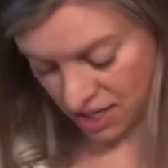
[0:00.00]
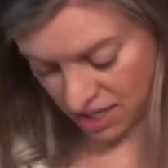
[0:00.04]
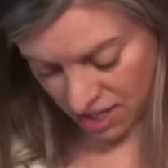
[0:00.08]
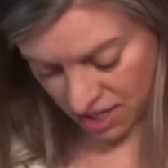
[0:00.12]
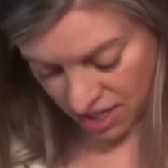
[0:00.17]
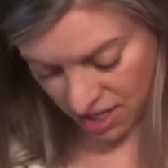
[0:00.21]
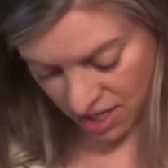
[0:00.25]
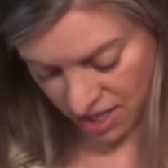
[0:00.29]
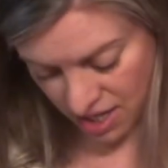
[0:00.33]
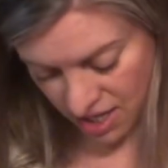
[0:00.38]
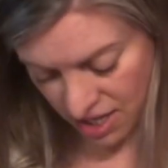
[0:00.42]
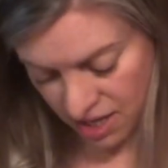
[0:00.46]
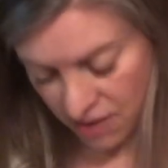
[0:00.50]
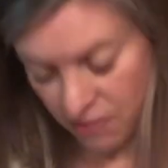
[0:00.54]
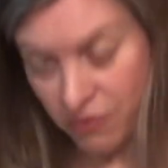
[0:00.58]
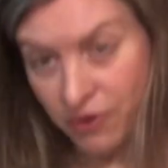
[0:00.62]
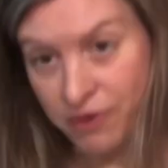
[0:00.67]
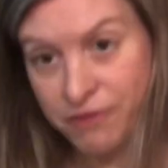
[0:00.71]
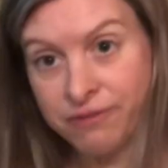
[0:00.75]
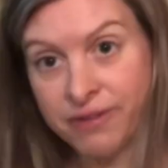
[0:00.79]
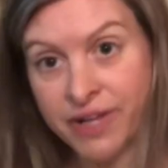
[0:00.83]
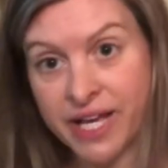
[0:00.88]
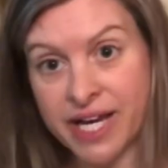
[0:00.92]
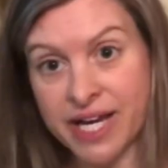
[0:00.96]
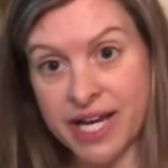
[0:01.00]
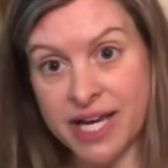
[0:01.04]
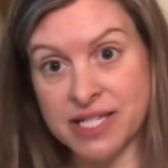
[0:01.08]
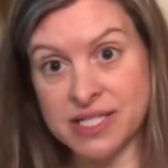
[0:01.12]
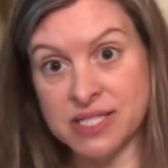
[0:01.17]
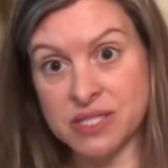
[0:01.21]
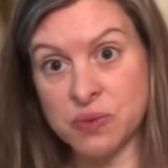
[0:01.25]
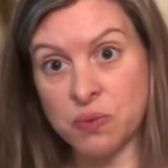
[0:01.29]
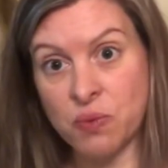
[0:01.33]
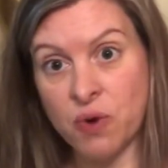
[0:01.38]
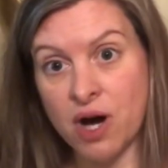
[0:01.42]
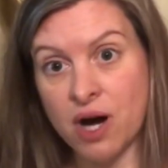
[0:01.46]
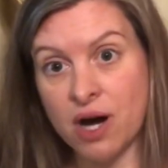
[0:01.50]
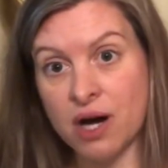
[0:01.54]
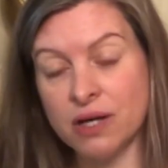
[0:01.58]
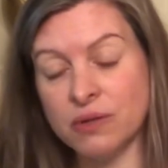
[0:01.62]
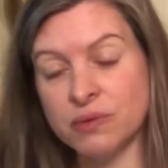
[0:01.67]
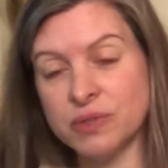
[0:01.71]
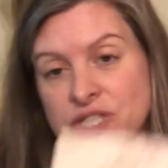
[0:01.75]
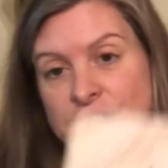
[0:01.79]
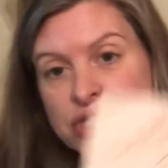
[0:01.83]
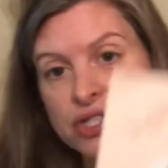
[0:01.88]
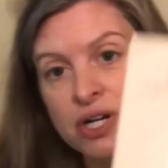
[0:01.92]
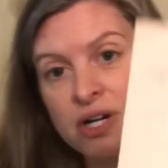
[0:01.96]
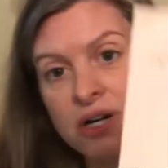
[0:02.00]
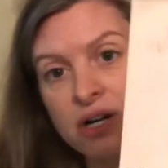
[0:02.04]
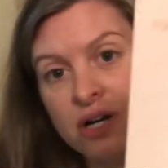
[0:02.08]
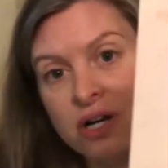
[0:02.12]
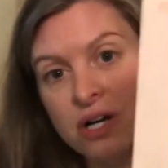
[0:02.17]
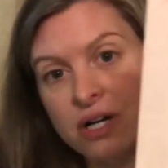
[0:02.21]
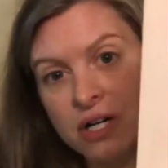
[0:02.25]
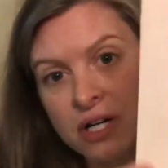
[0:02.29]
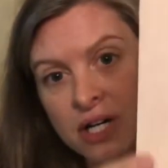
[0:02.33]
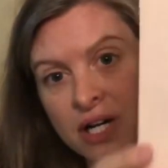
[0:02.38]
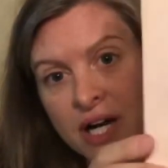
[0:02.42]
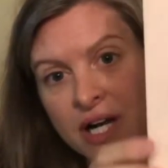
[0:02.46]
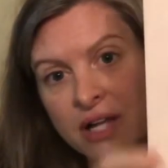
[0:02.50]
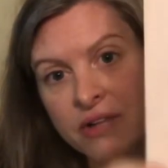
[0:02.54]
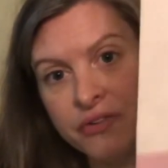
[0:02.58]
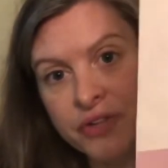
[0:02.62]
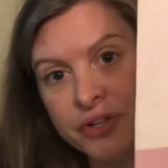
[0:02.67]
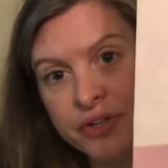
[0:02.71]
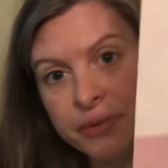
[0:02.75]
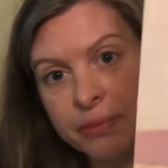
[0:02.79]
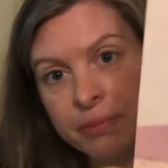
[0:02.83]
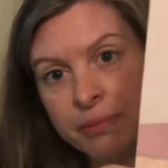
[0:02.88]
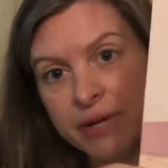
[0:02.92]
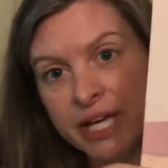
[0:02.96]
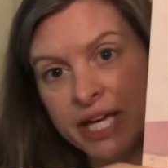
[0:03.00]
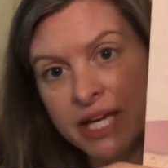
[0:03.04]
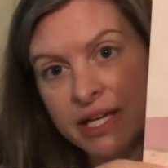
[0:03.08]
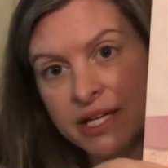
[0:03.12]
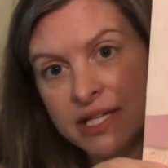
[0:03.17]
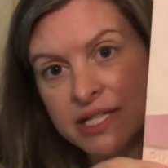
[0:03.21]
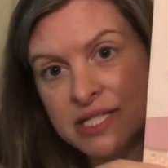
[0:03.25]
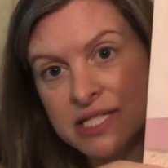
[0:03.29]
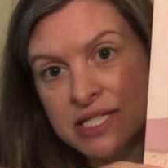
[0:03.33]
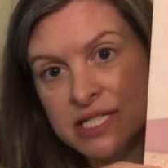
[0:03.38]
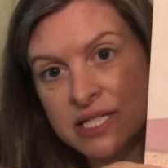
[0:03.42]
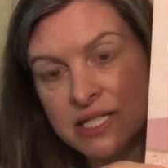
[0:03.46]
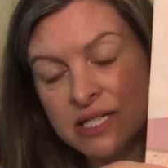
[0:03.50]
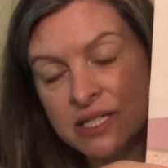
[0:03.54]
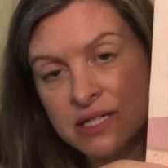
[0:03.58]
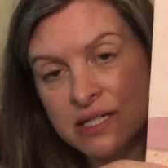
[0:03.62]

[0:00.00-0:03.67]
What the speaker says: Reflet de Soie, which are a little bit,